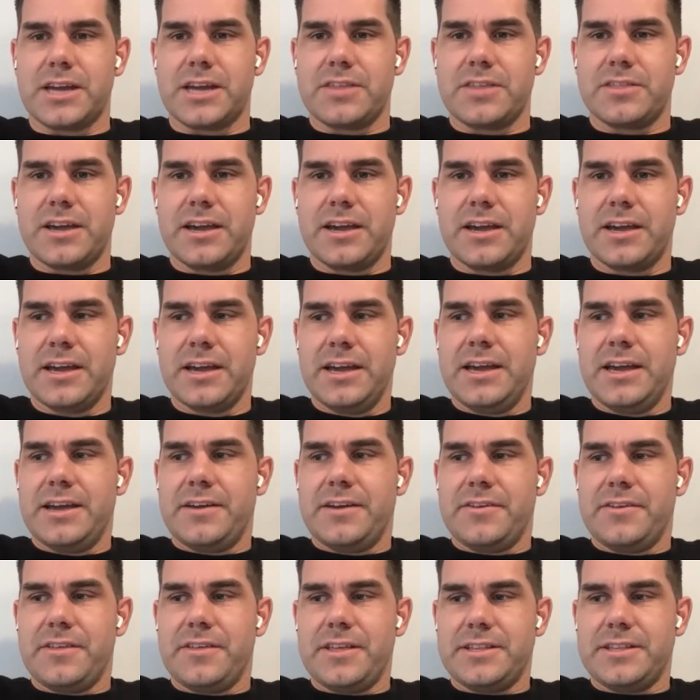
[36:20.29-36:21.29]
And I think
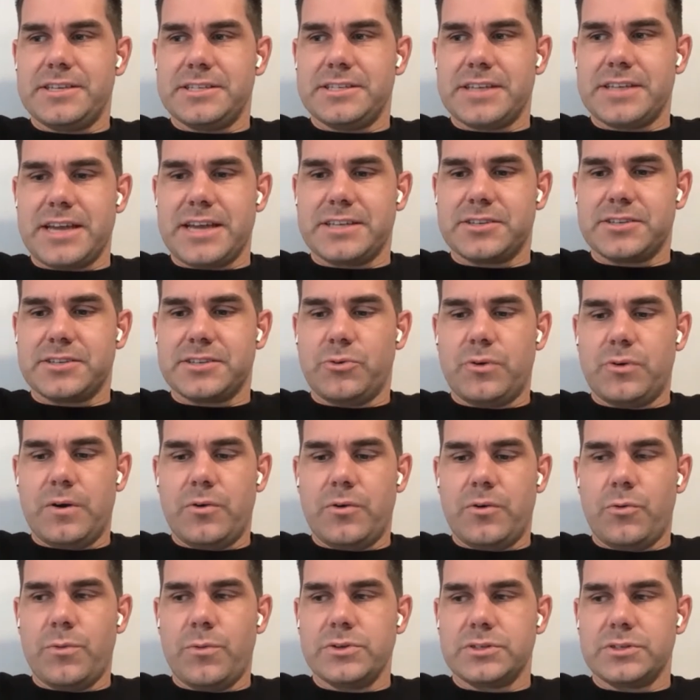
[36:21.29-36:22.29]
it just takes
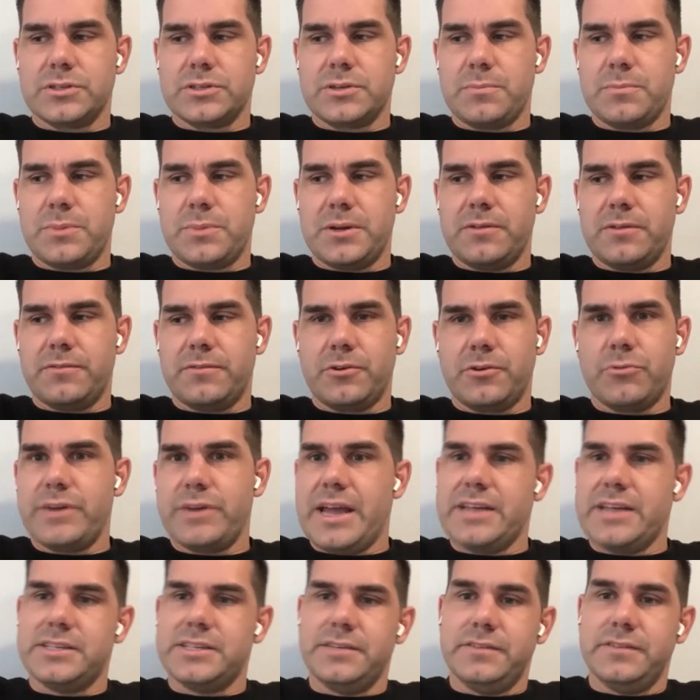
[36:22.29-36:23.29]
almost a bit of
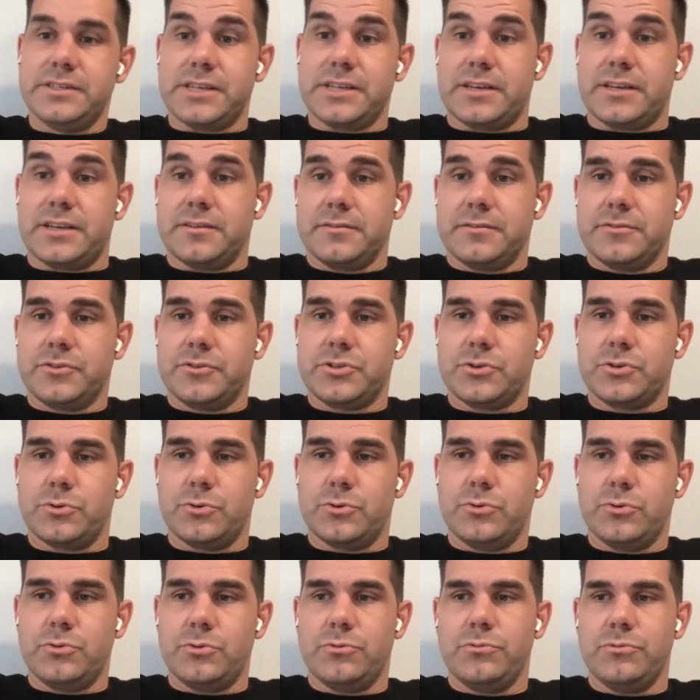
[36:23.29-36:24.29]
creativity
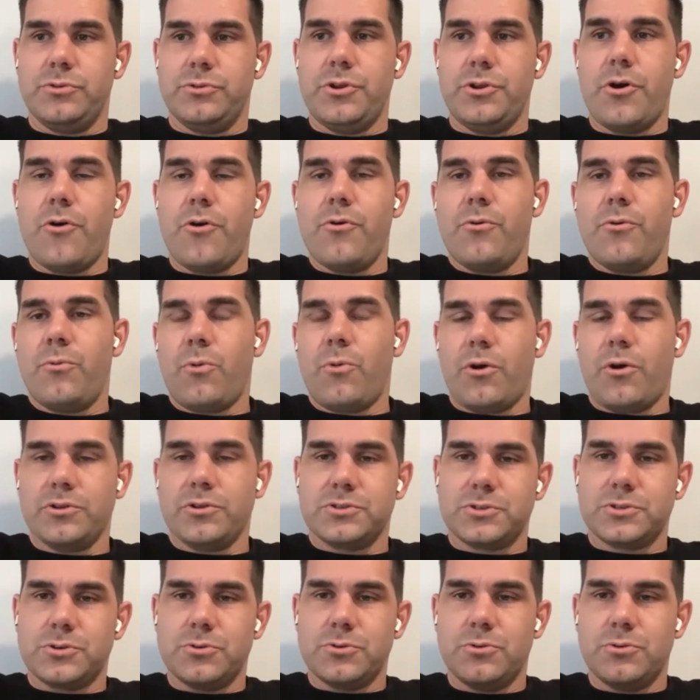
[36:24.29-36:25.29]
to know
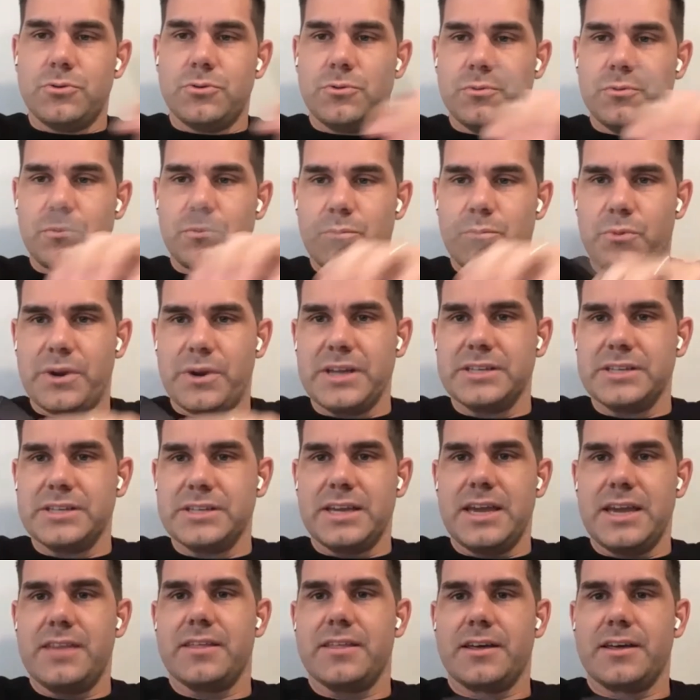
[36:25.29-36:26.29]
what to bring
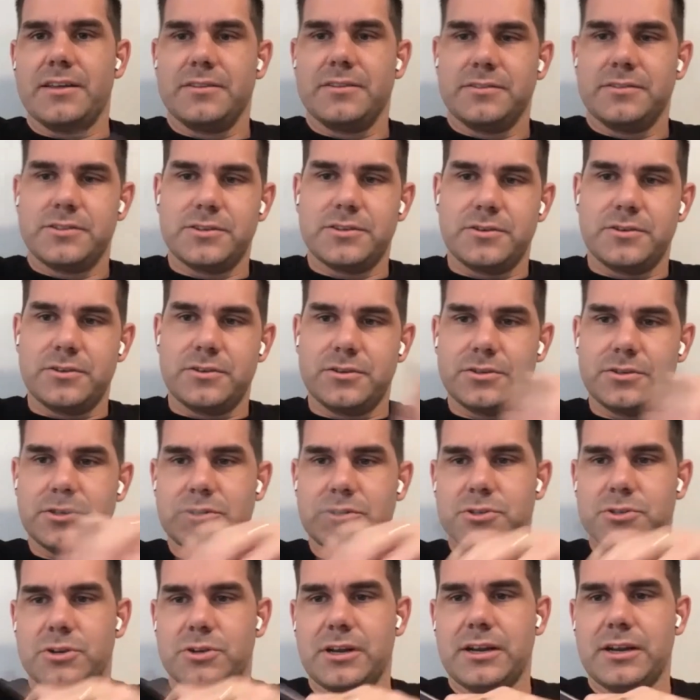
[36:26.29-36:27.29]
together to
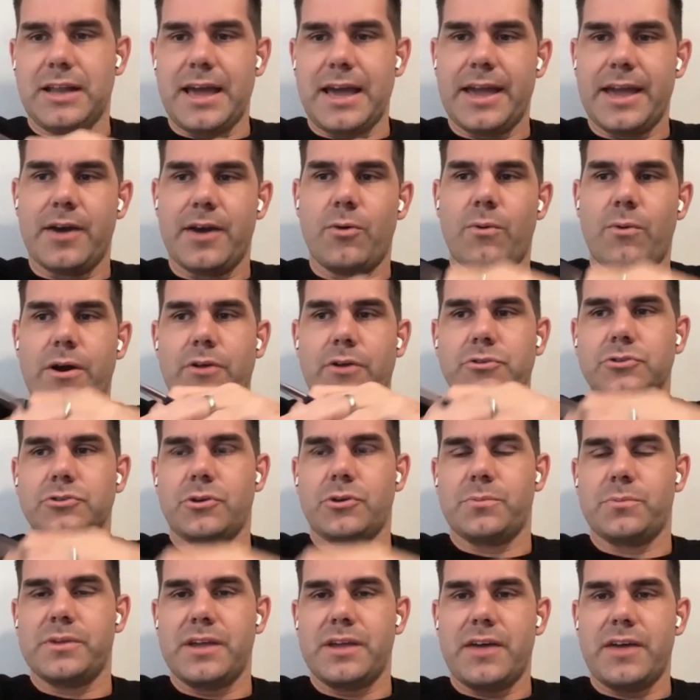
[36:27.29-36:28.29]
sort of layer one on
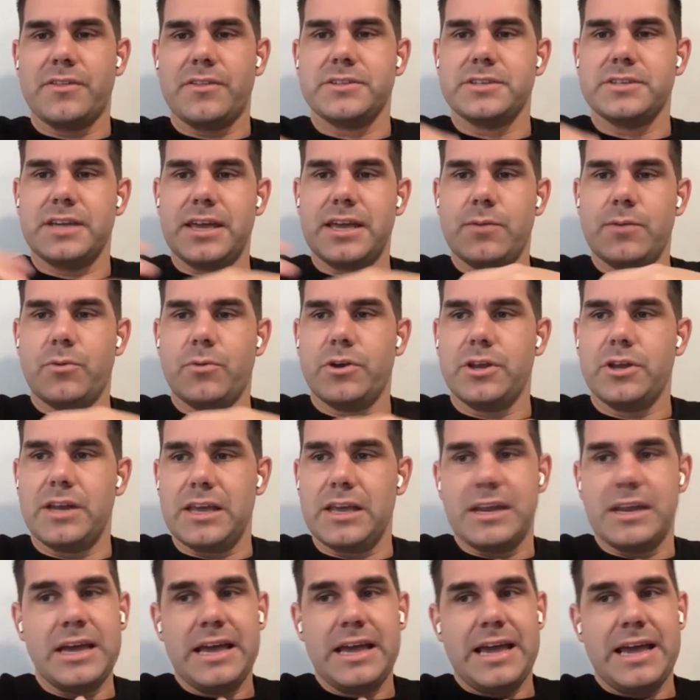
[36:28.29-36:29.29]
top of the other to get what you
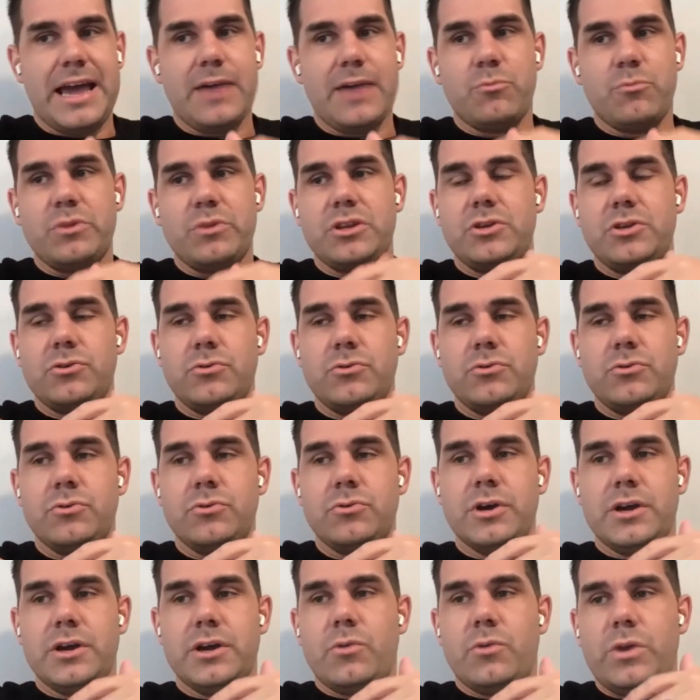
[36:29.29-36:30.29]
need. And
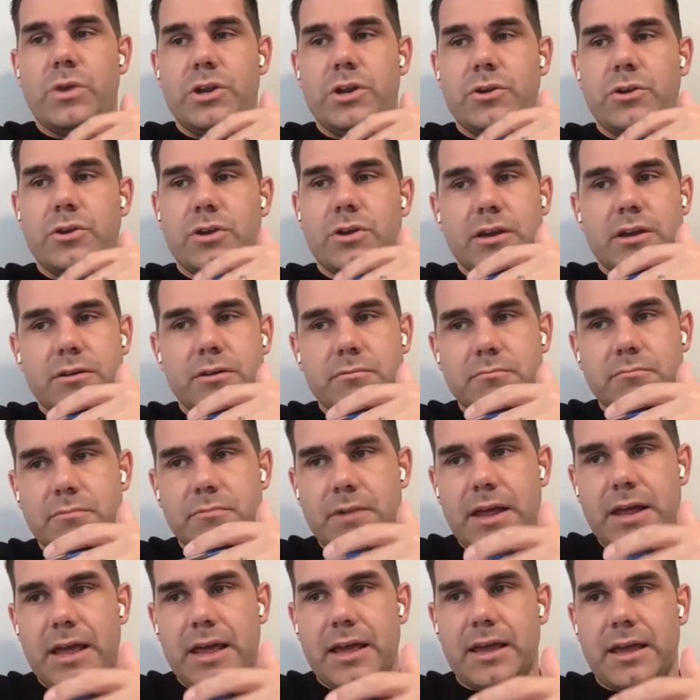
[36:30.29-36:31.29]
when you can
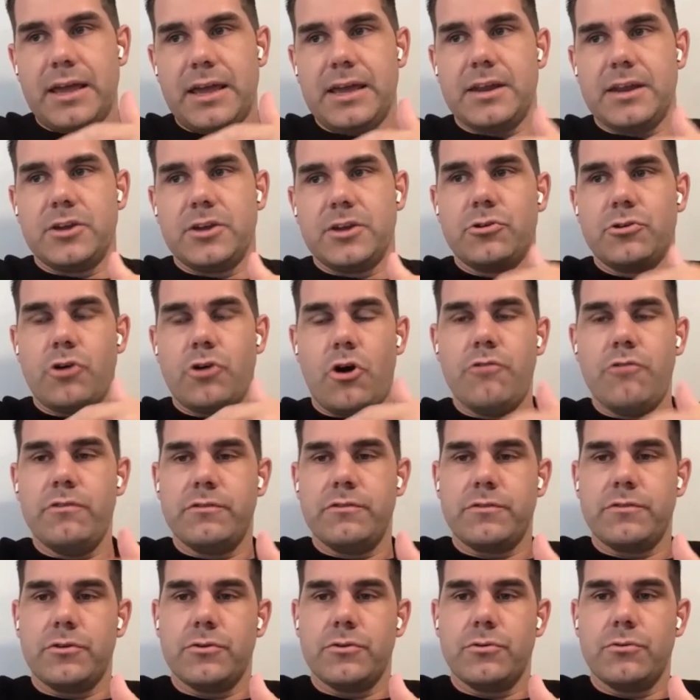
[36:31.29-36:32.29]
get a good
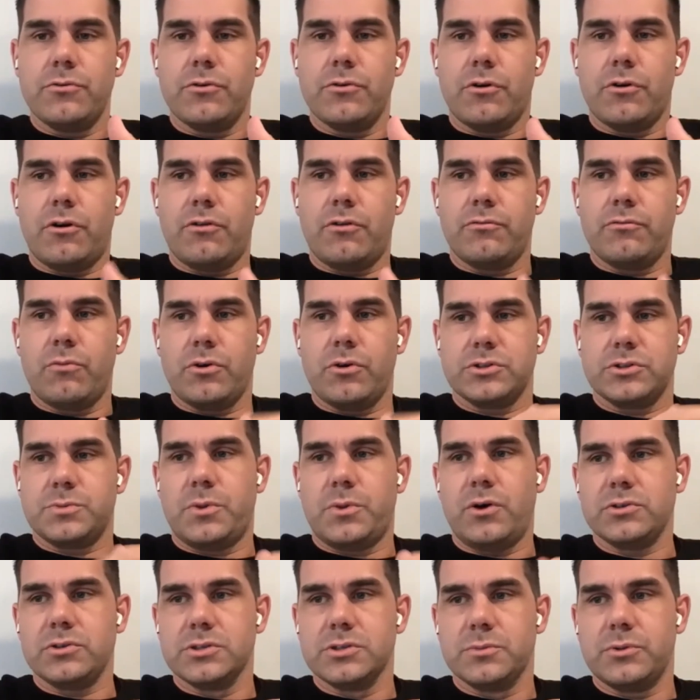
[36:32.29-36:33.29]
overview of what's
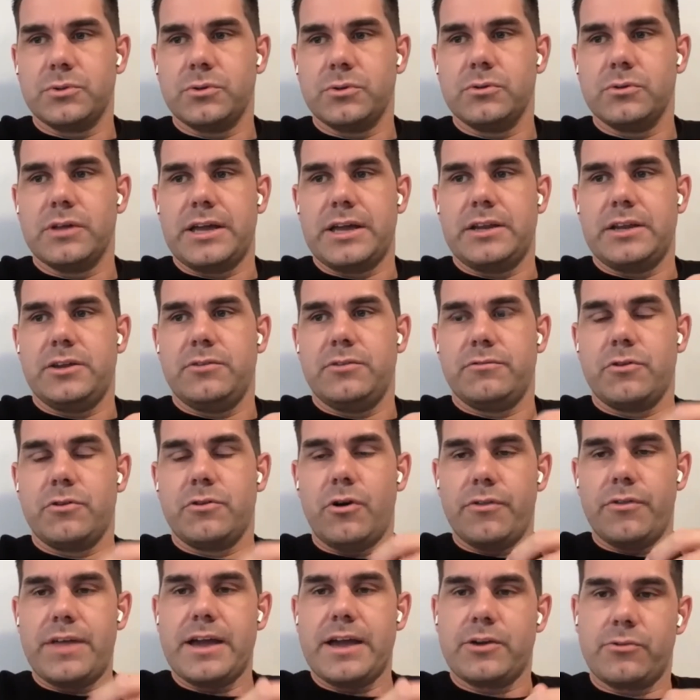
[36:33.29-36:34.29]
possible and you've
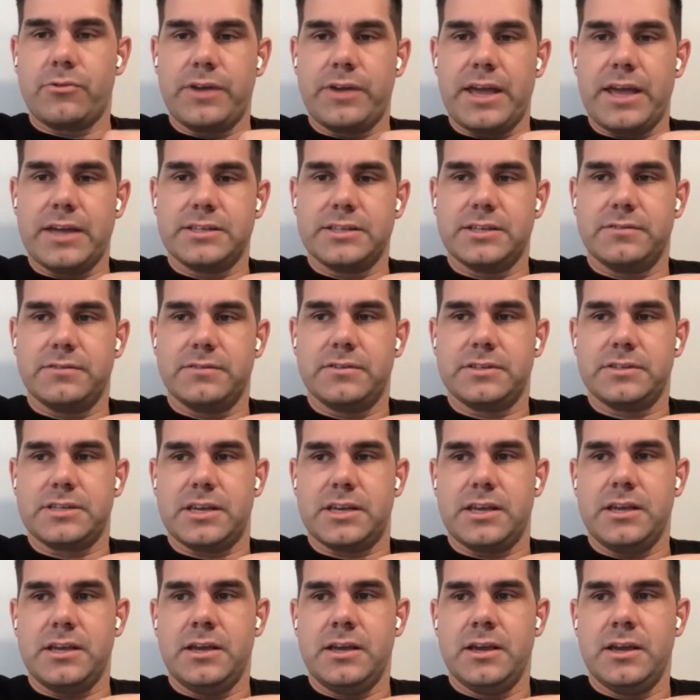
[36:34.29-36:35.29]
got that
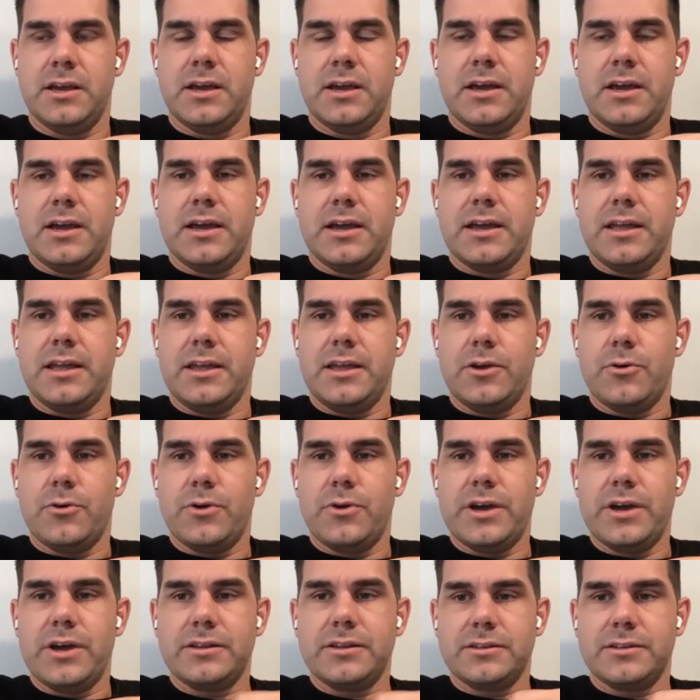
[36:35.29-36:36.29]
creativity,
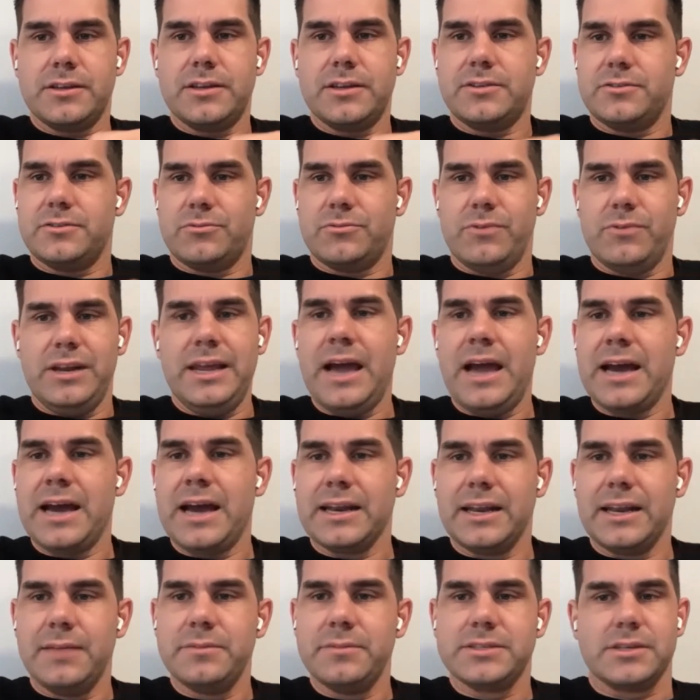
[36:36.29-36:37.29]
it's really
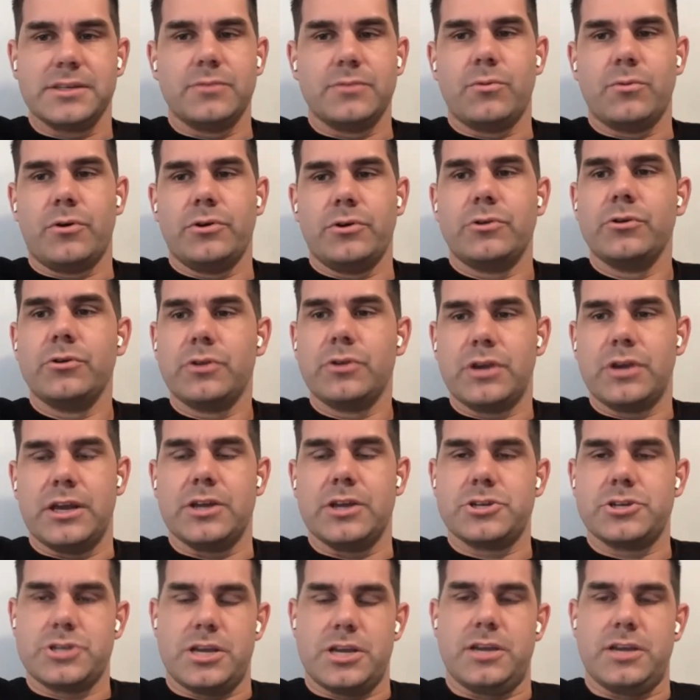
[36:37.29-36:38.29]
unlimited what you
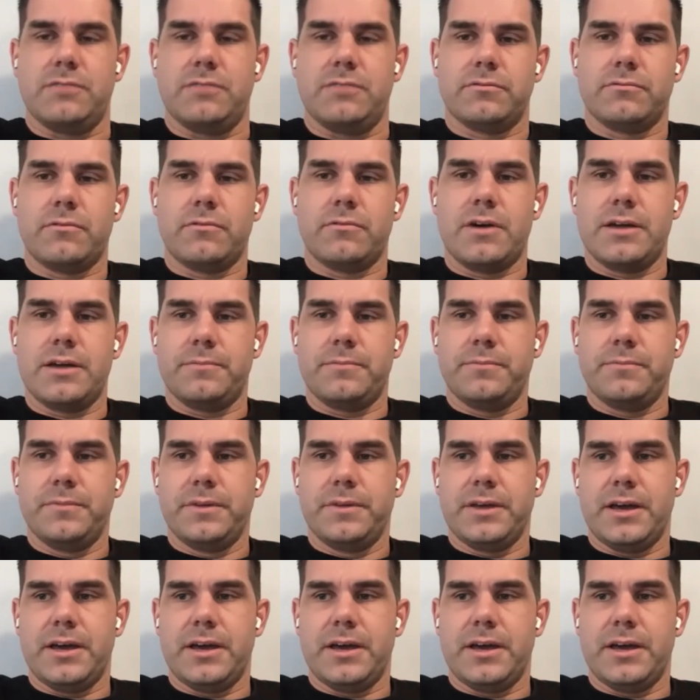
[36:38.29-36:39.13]
can achieve, right?